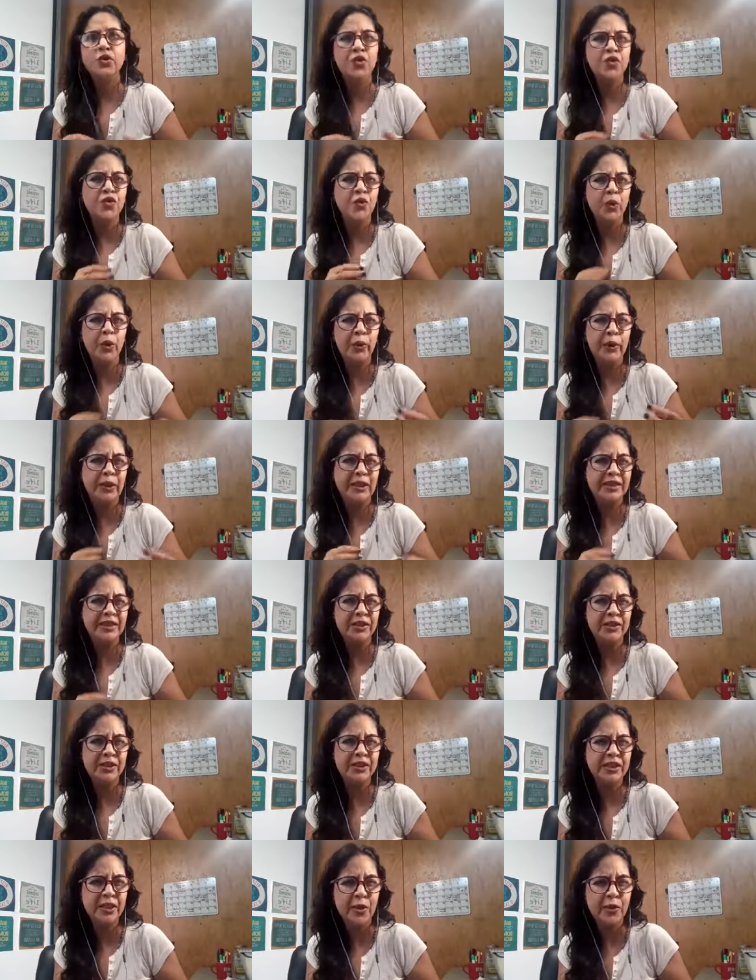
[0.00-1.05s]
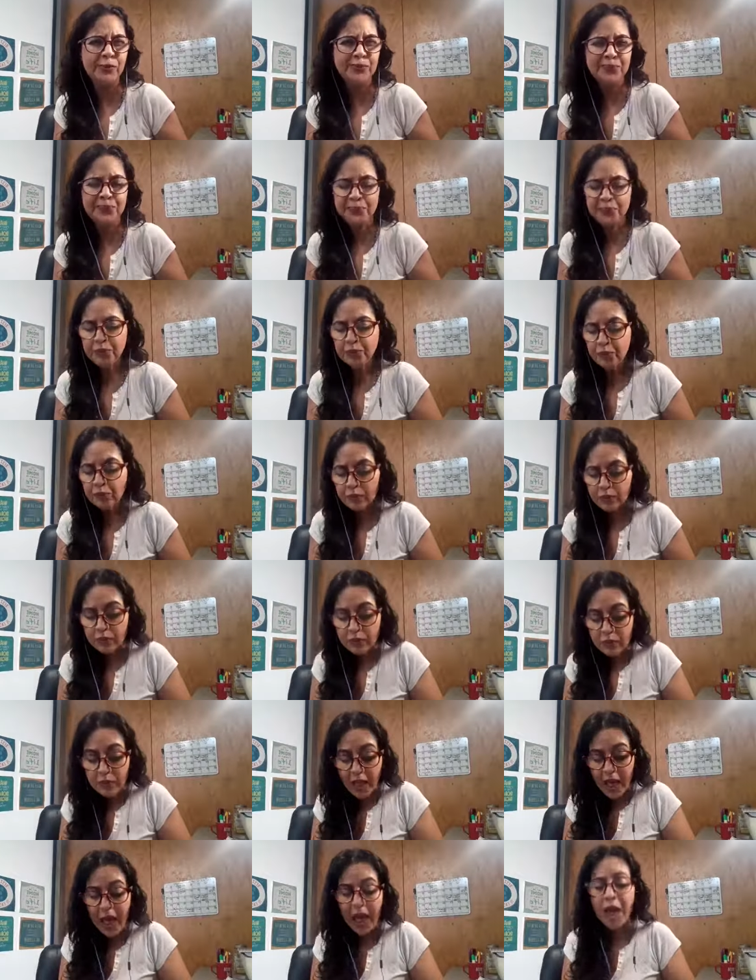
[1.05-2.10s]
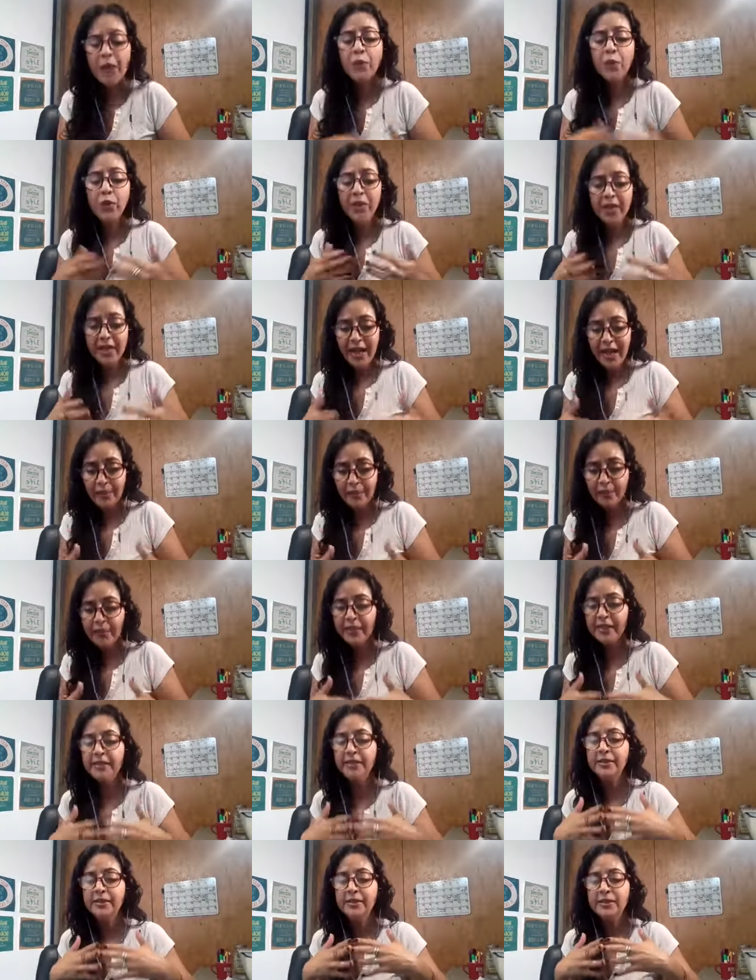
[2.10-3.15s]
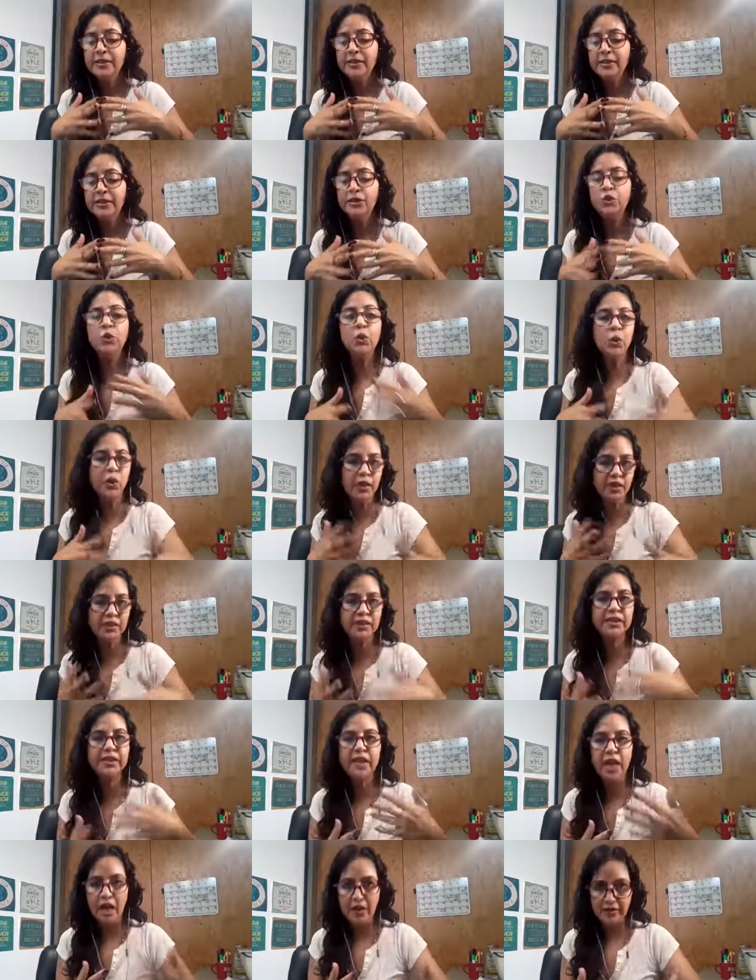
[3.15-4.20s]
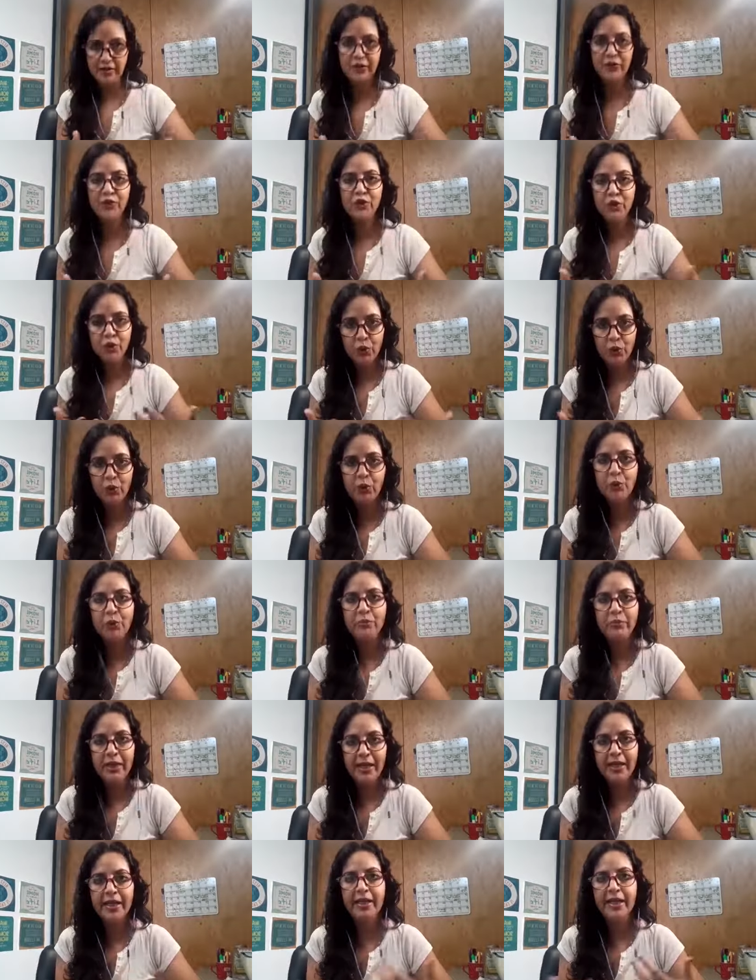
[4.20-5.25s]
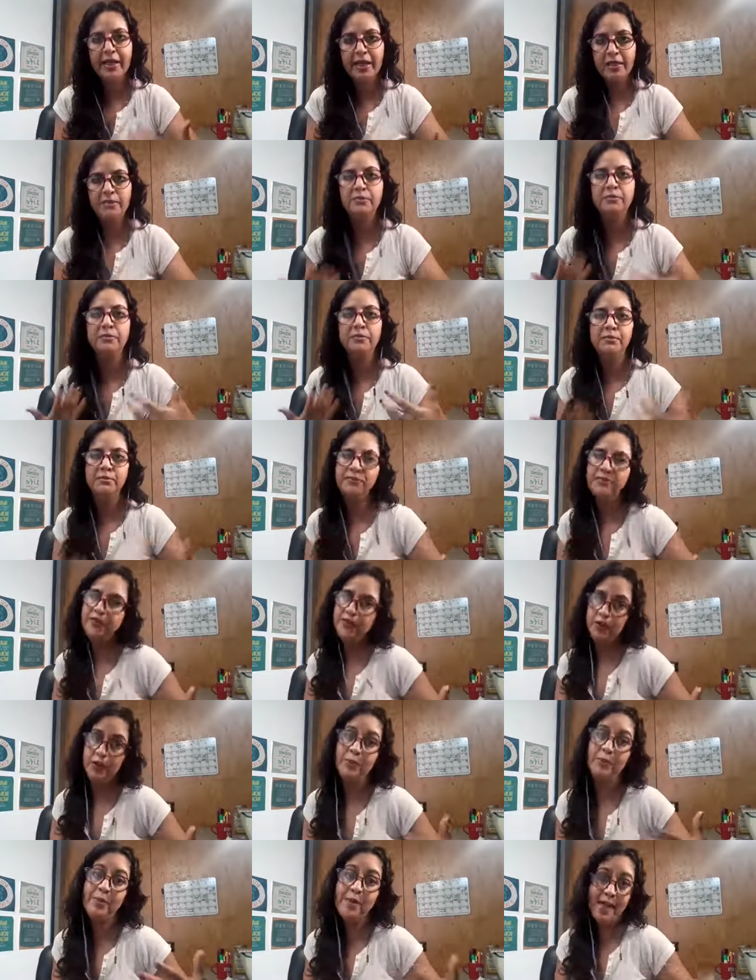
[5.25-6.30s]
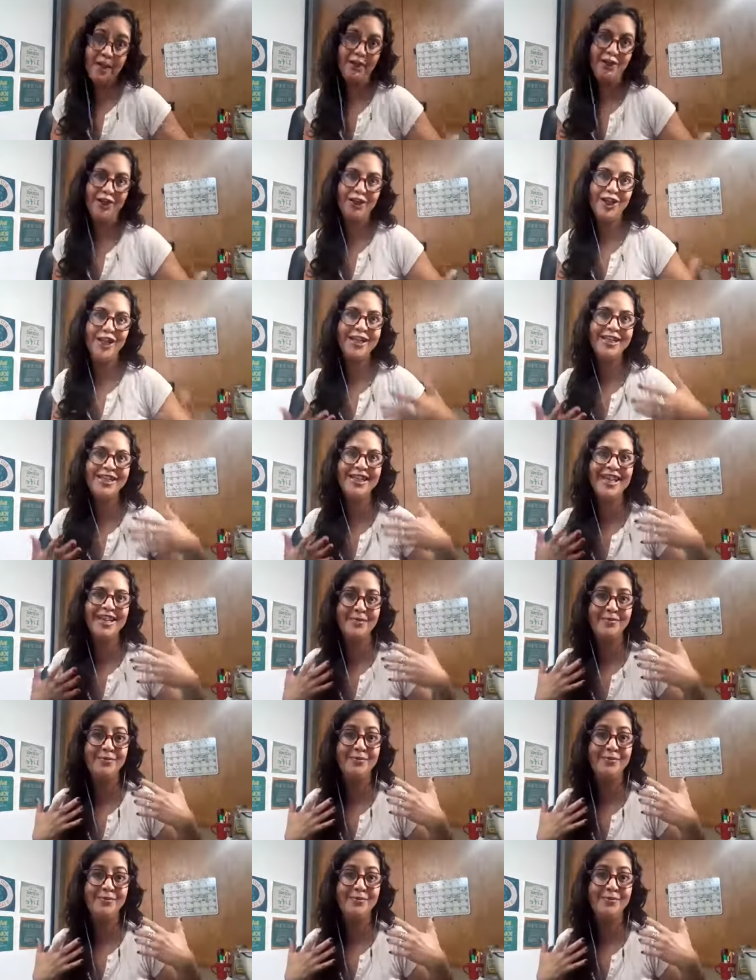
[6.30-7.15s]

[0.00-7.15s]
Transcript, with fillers: three weeks or so and we have been doing stuff to make him feel better and get